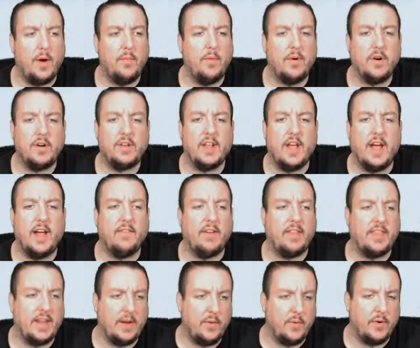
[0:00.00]
more time. I
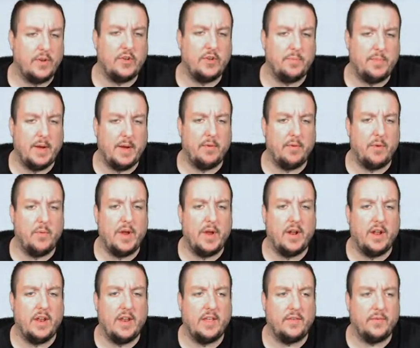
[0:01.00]
think we should be able to win
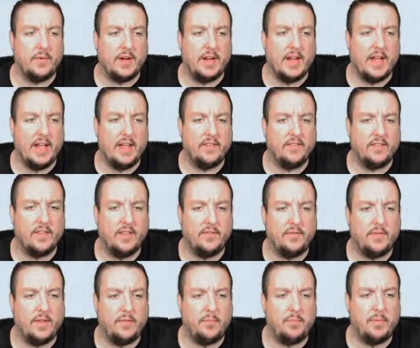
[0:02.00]
on this one, guys. This
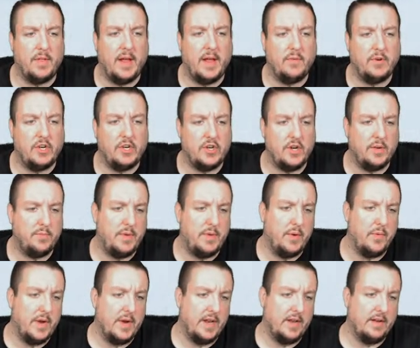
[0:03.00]
this play we should be win.